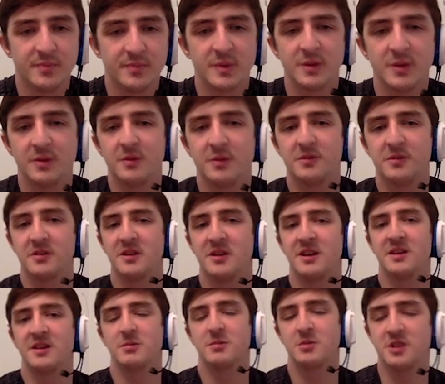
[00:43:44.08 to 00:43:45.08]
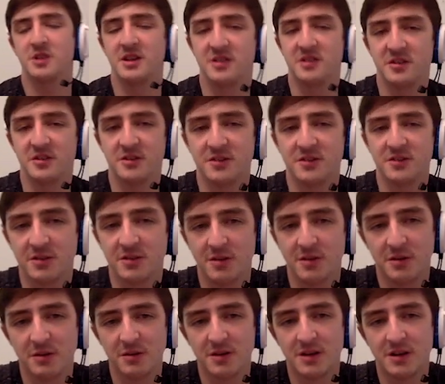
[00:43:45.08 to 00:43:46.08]
Although it doesn't like switching into
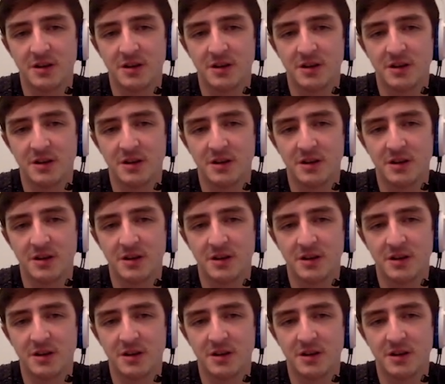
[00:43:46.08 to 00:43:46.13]
Toxicroak.